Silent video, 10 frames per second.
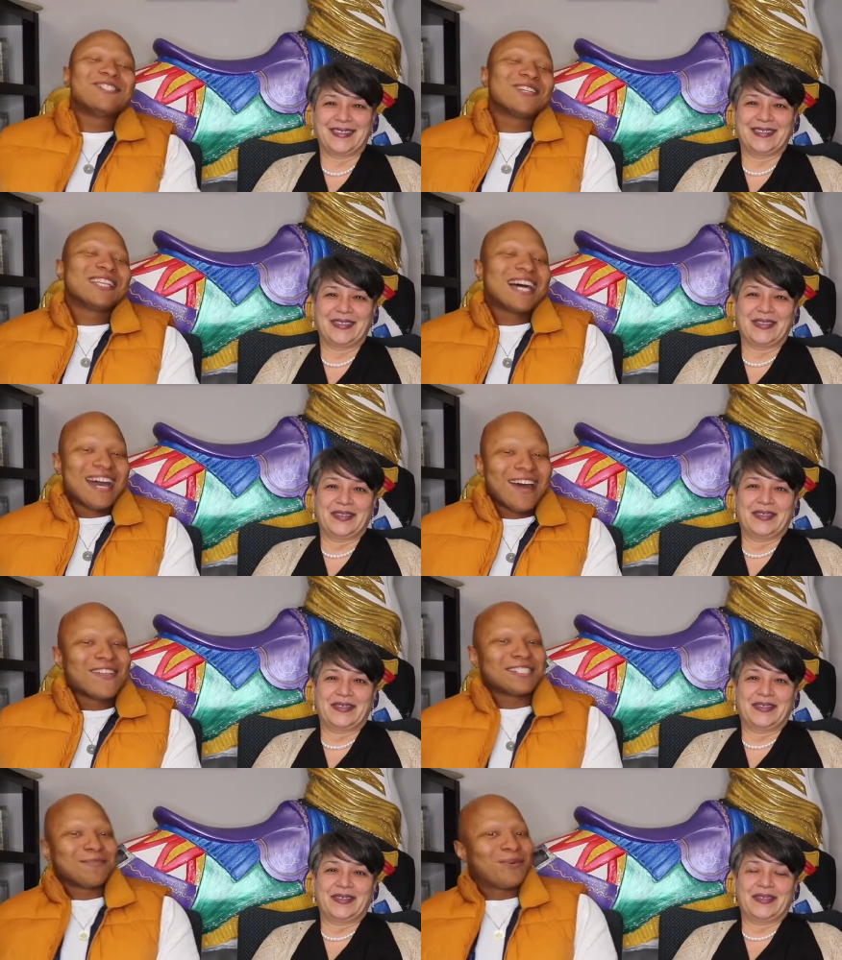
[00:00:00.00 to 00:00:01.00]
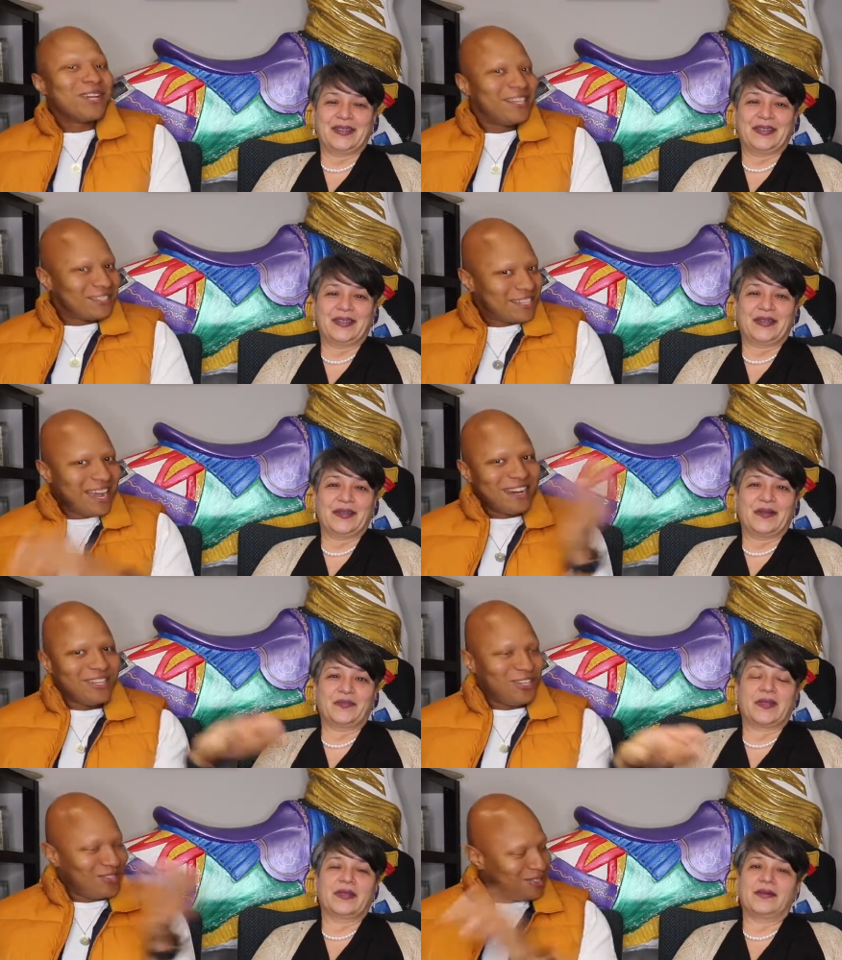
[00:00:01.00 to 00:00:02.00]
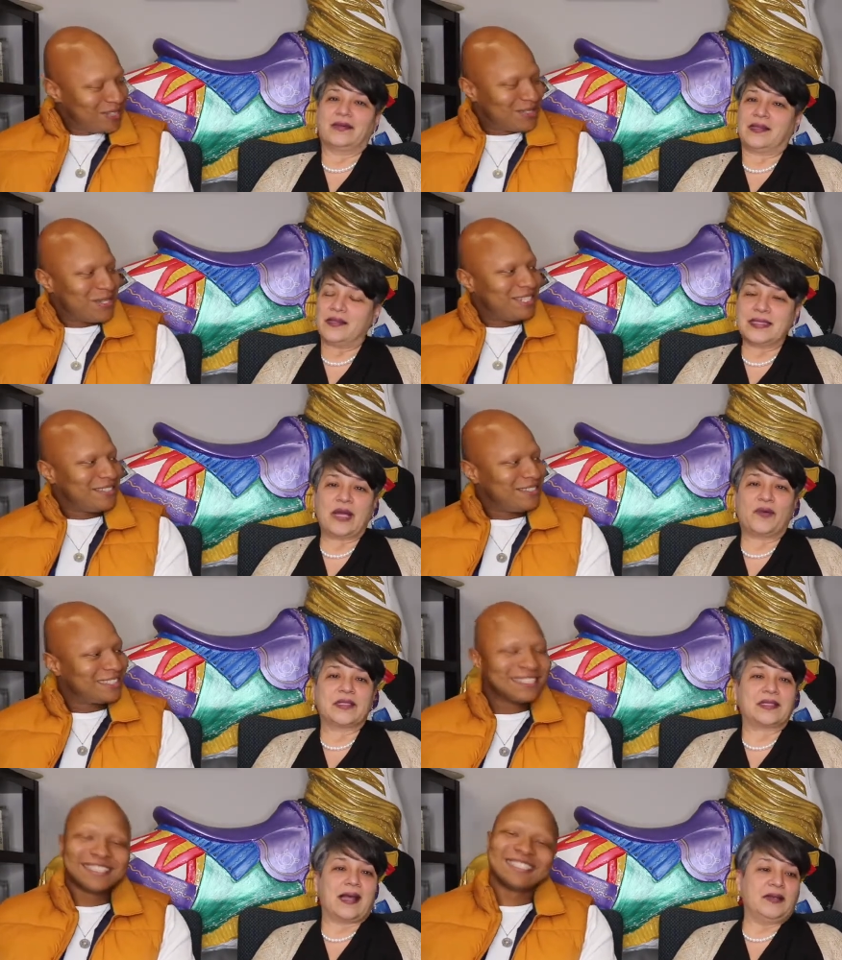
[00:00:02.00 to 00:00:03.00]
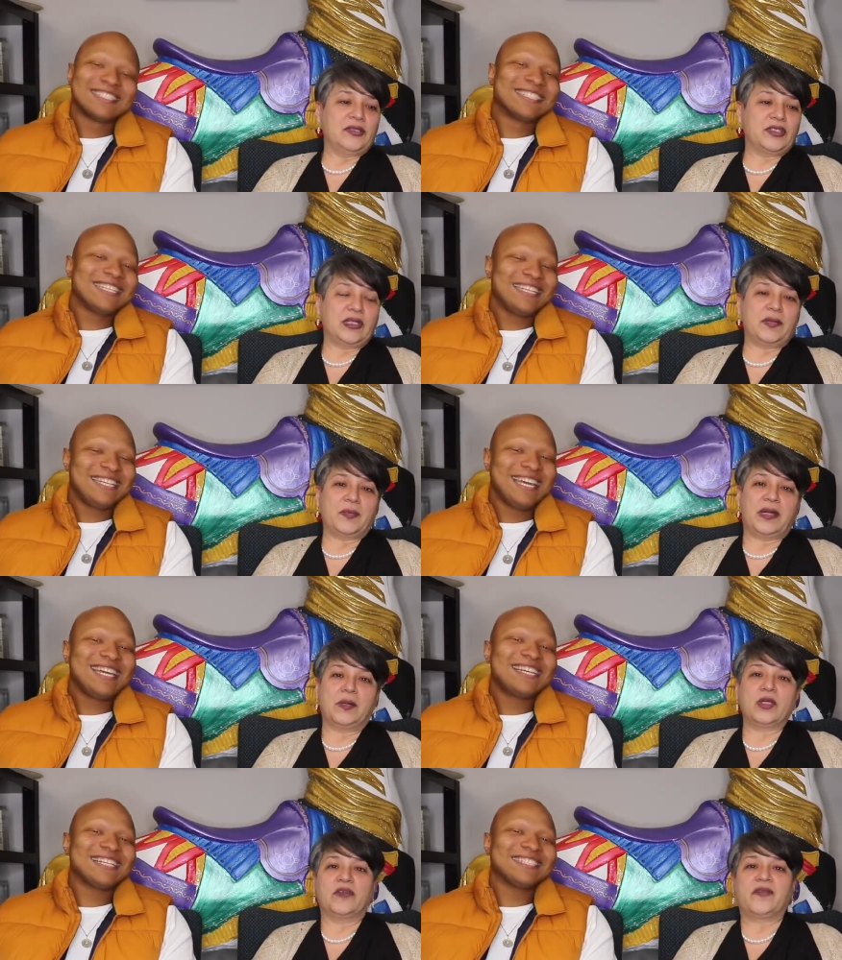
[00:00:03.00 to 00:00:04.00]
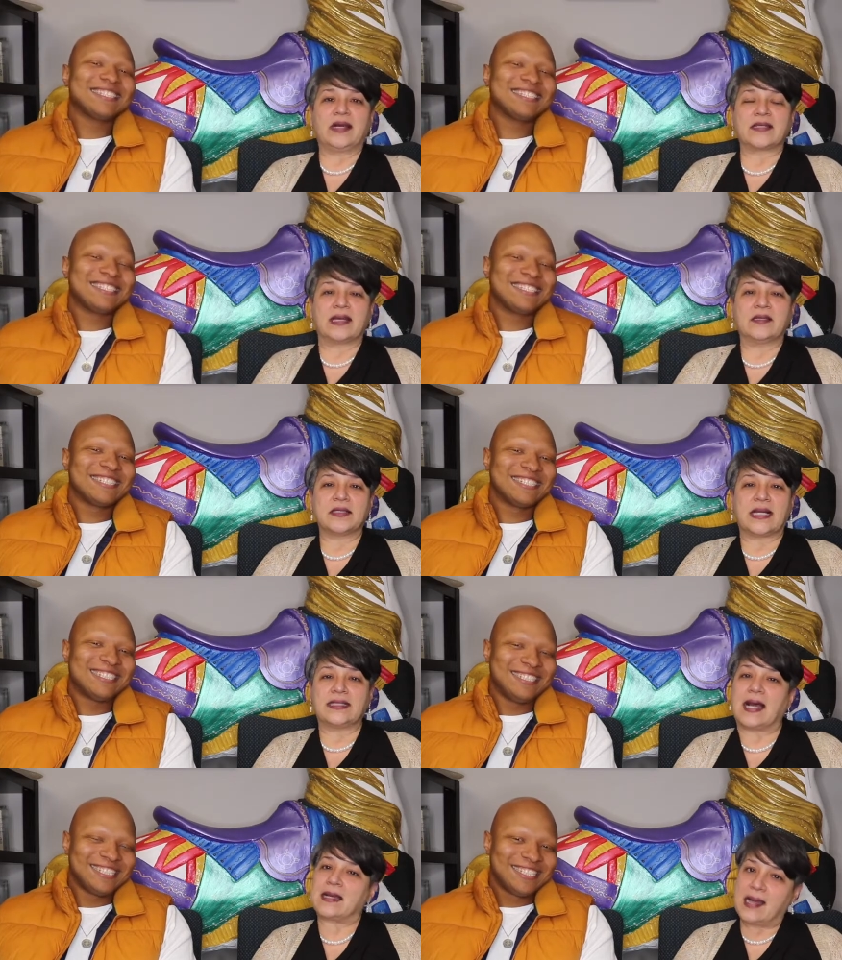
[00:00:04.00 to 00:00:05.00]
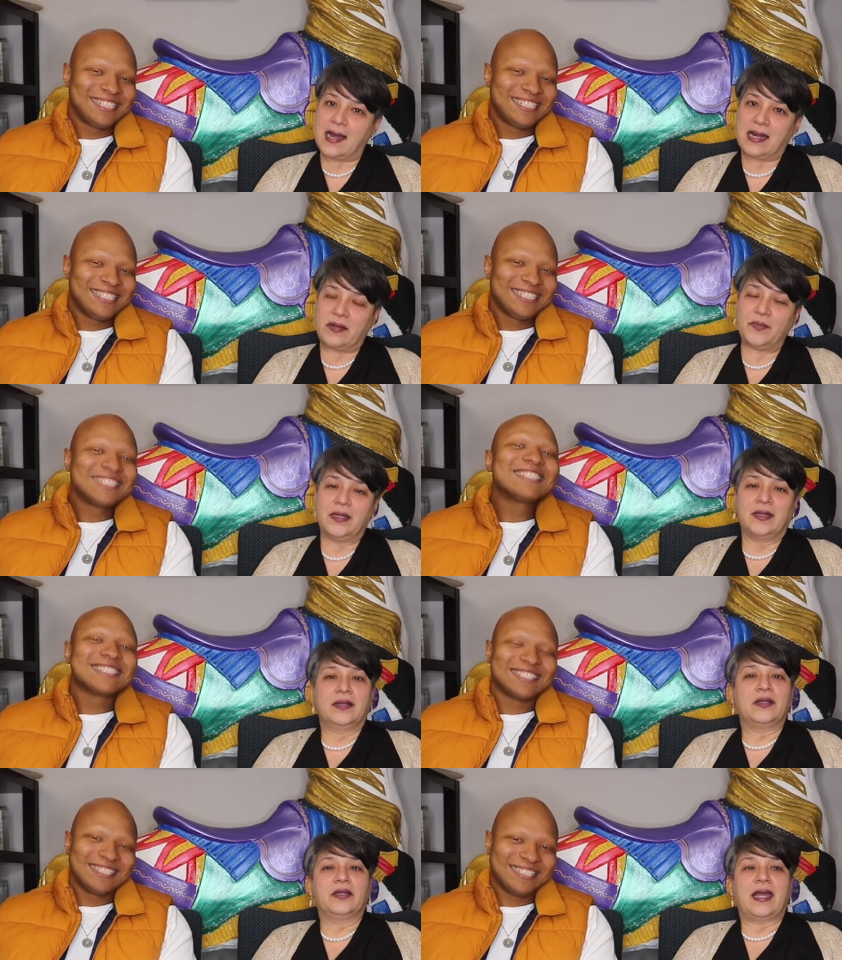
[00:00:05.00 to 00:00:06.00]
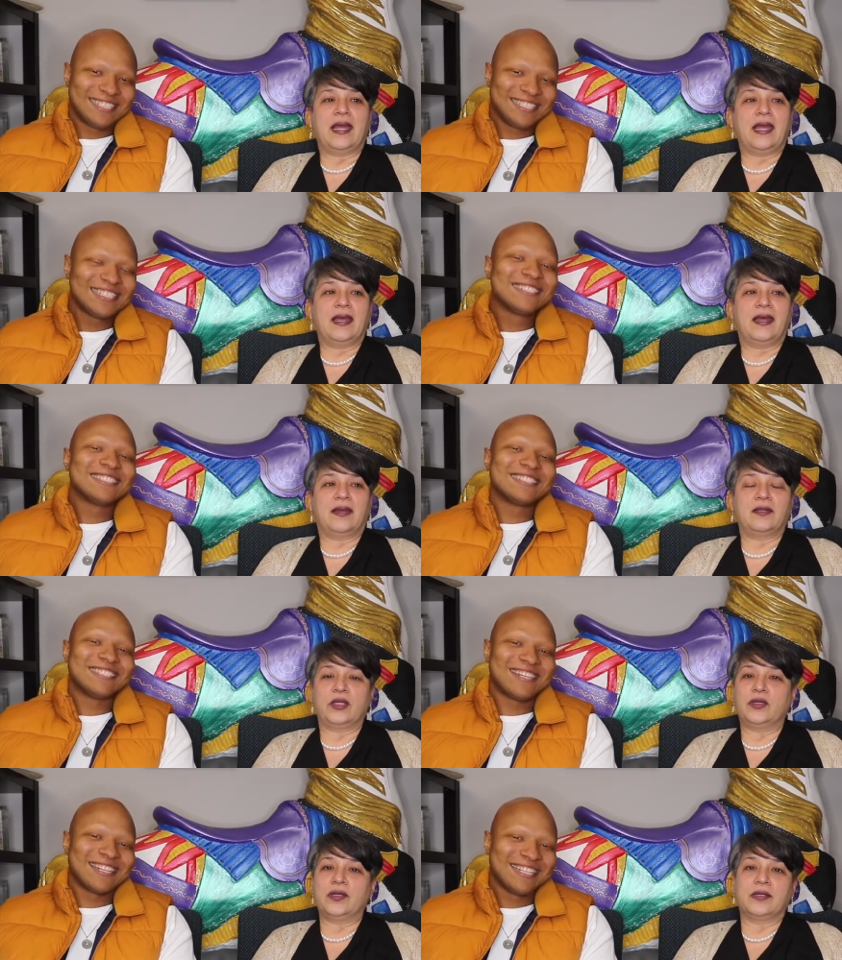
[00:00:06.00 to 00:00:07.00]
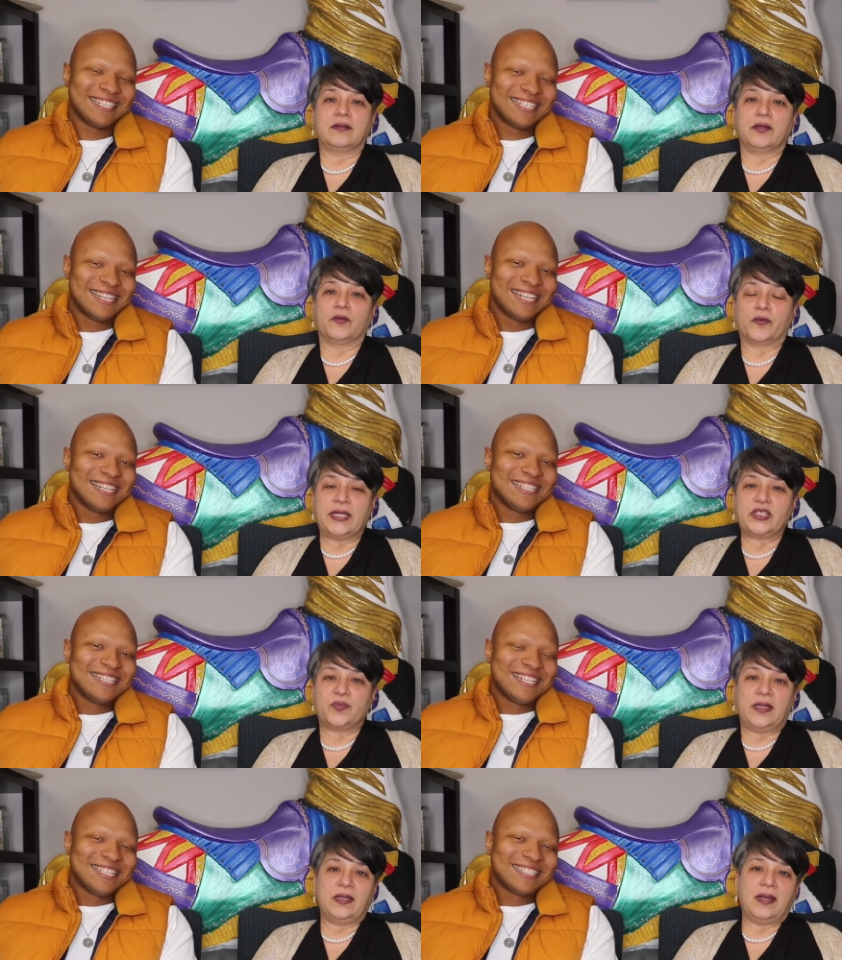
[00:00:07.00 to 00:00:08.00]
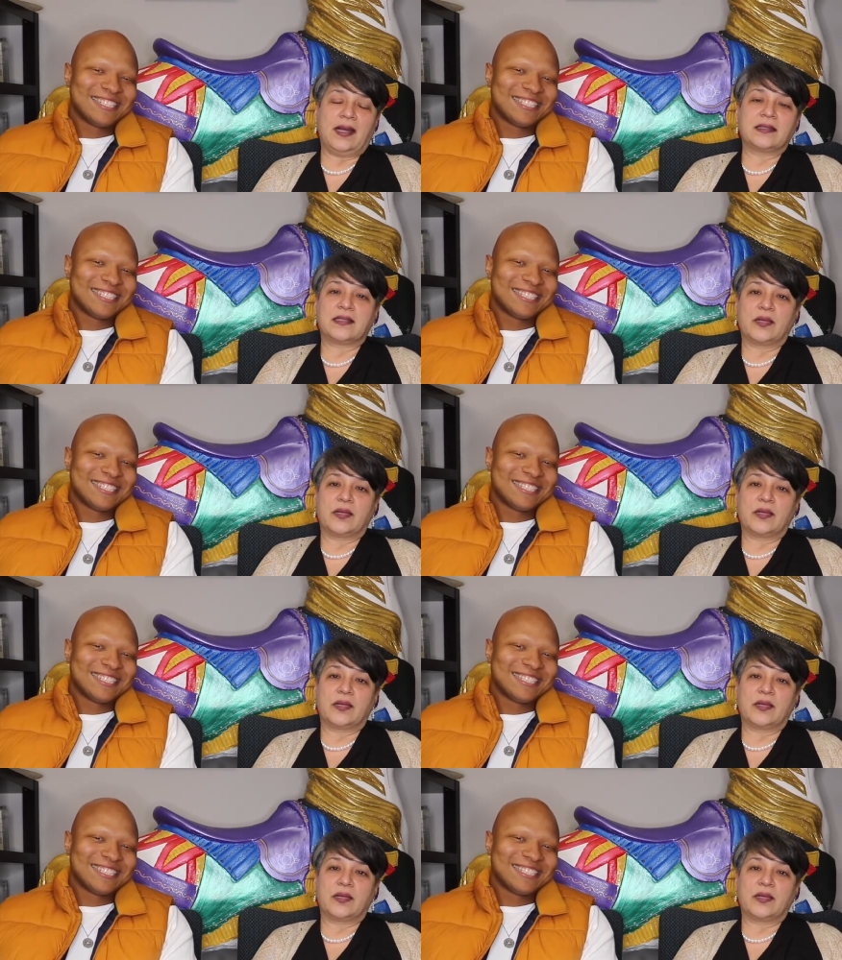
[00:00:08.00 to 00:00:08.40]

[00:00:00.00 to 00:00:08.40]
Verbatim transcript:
Speaker 1: you online. I the support Hillside and you as well. Hillside Work
Speaker 2: Scholarship. Um, you can find us at hillside.com. And you could reach me at